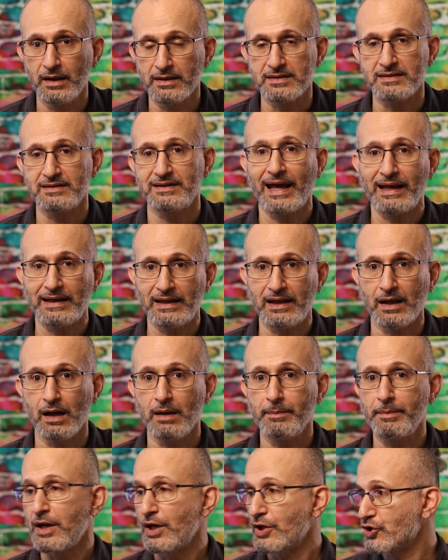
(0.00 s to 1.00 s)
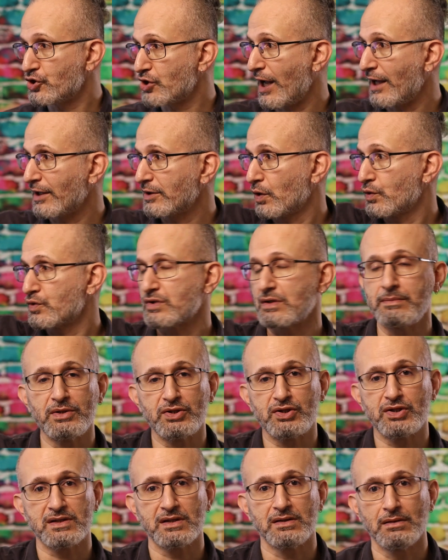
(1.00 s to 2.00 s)
standing up, shot those
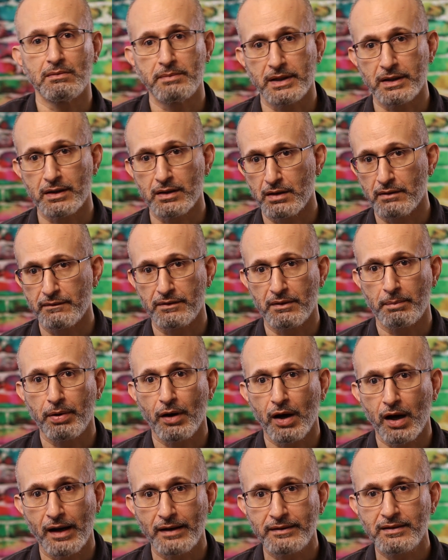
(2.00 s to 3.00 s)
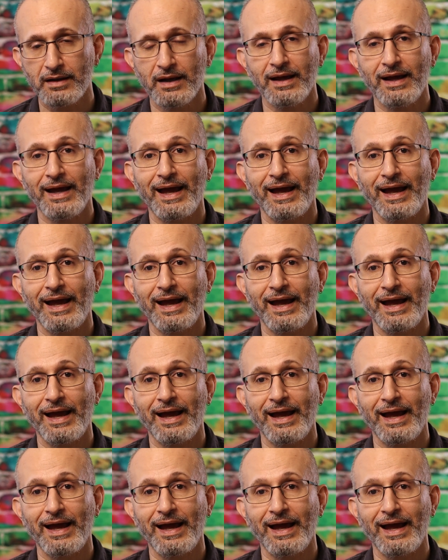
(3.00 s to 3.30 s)
images in the middle of the pond,